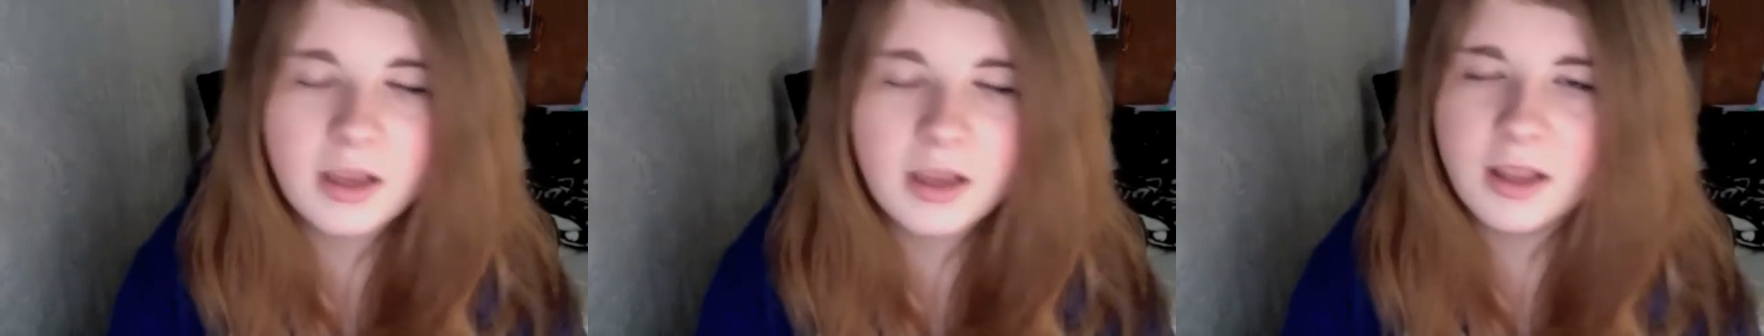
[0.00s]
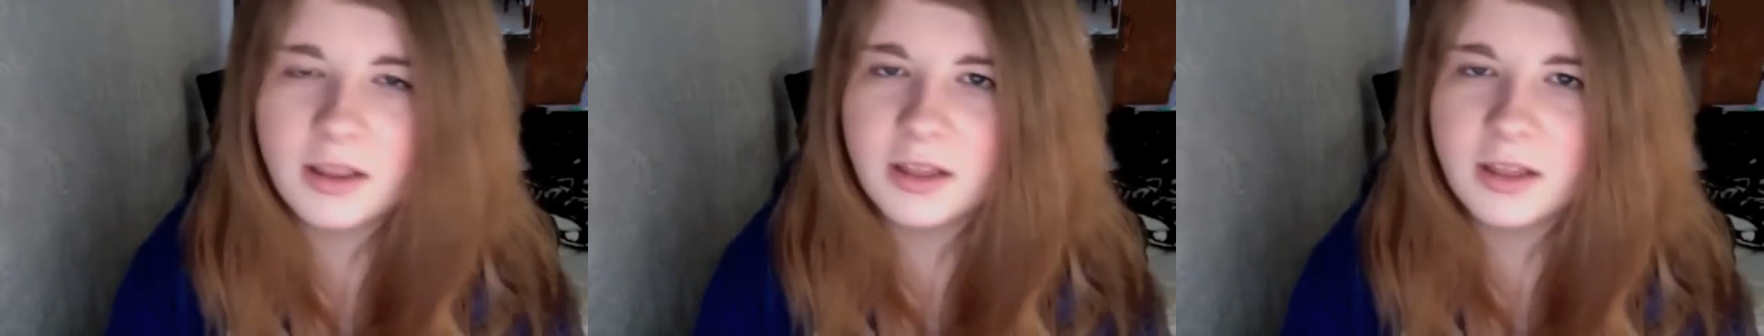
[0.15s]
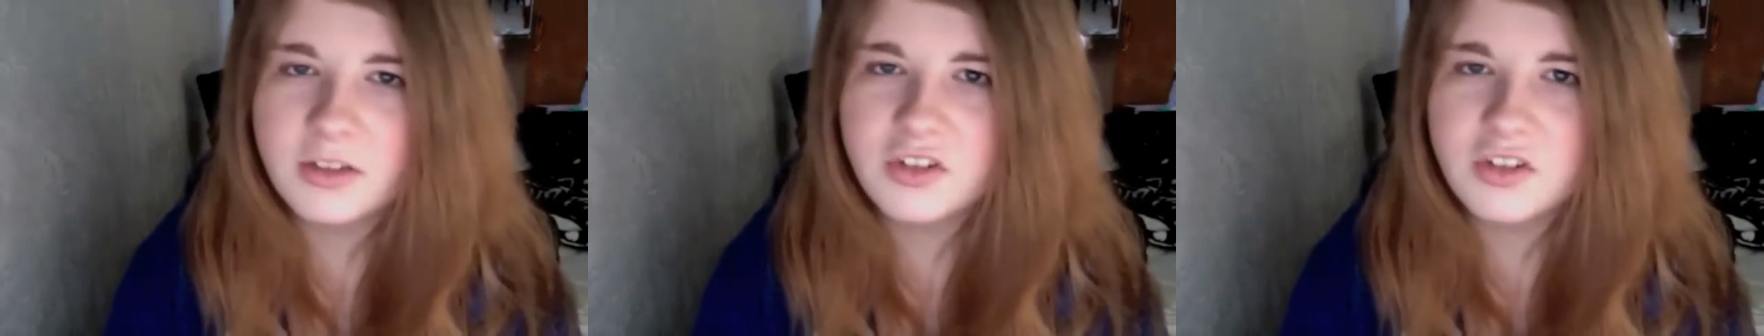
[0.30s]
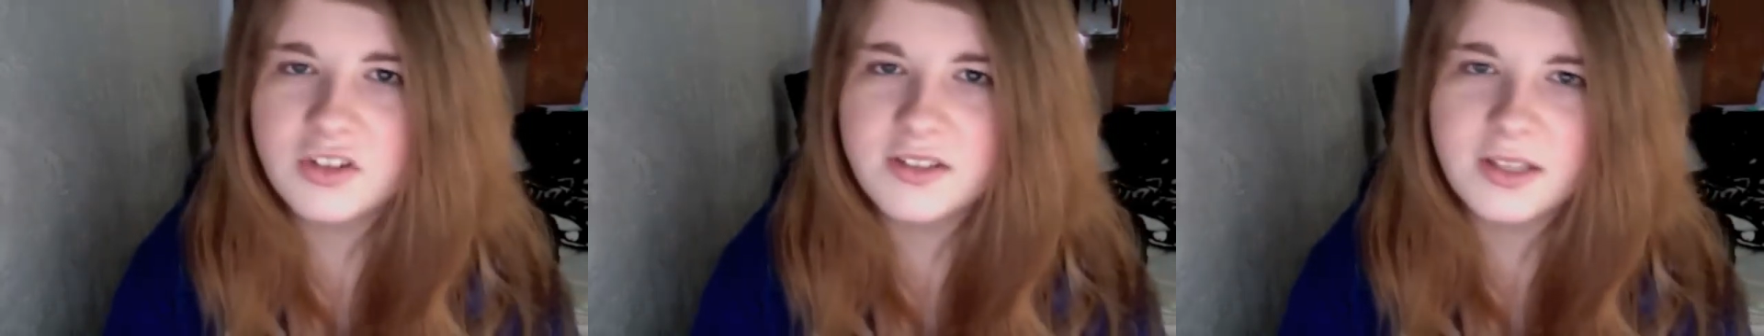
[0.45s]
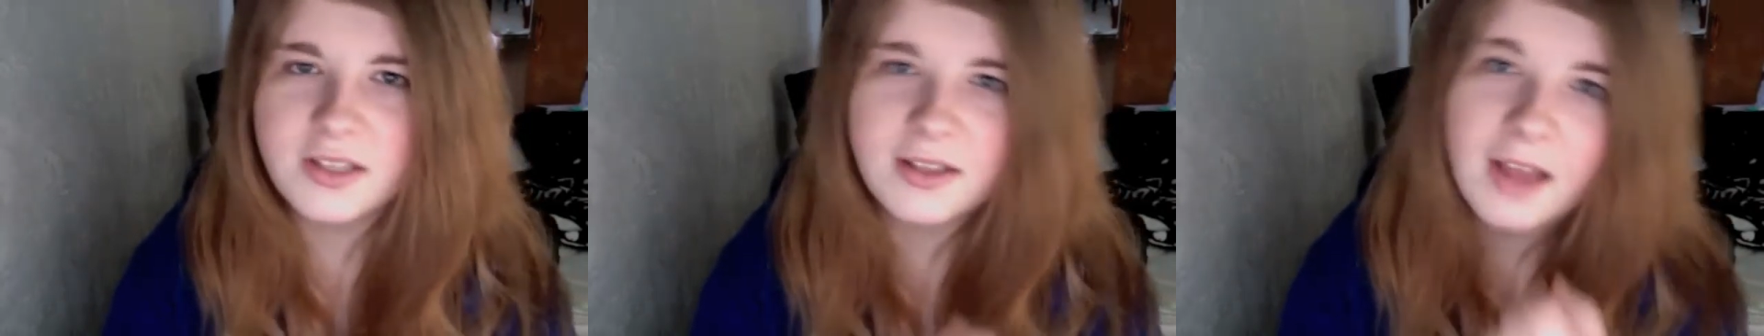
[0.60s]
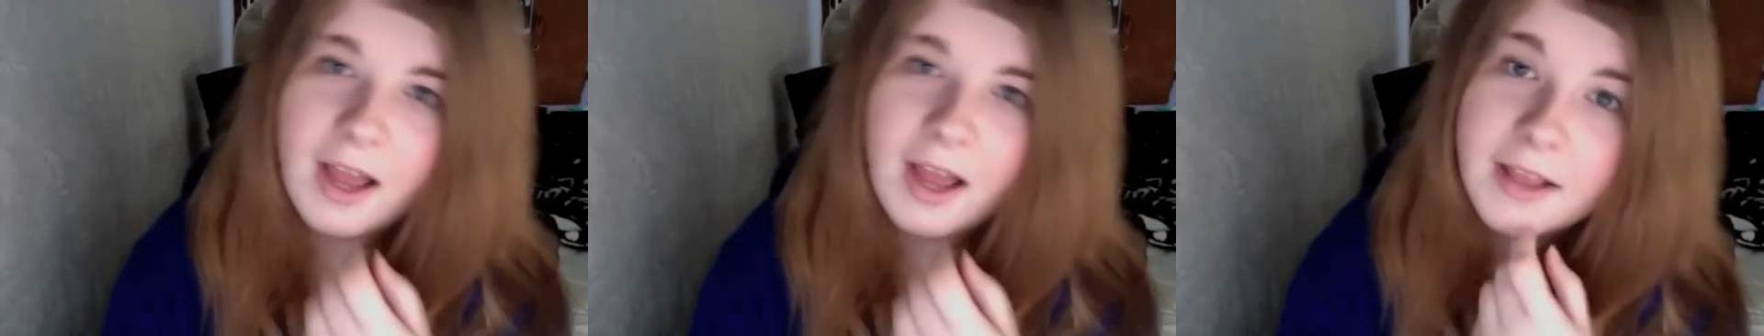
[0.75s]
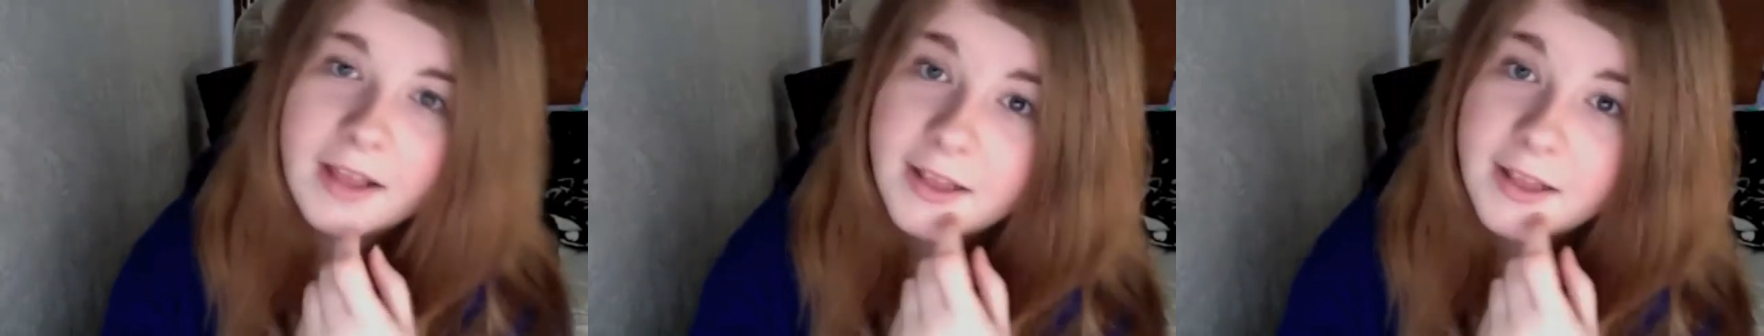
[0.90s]
I think she said
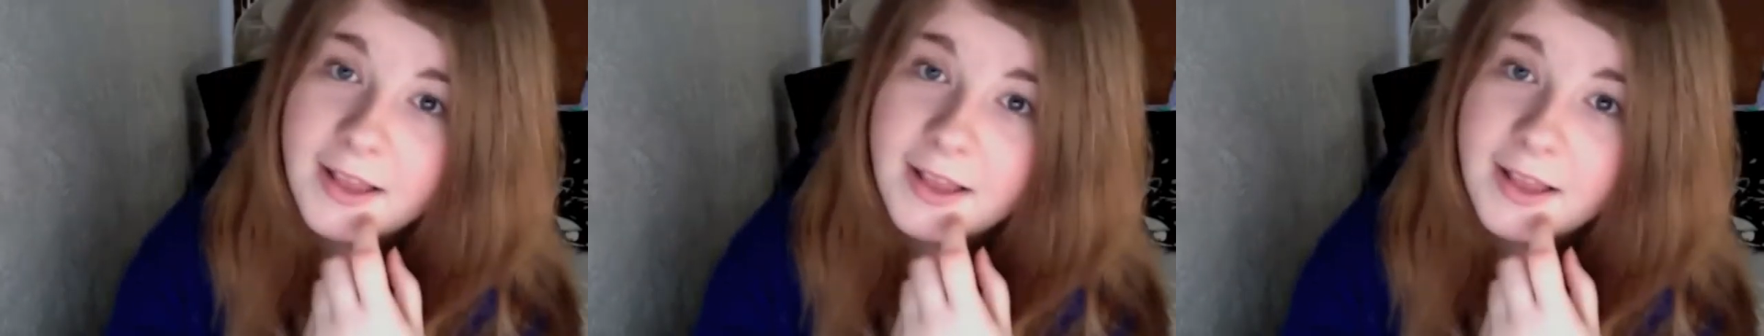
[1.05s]
that in the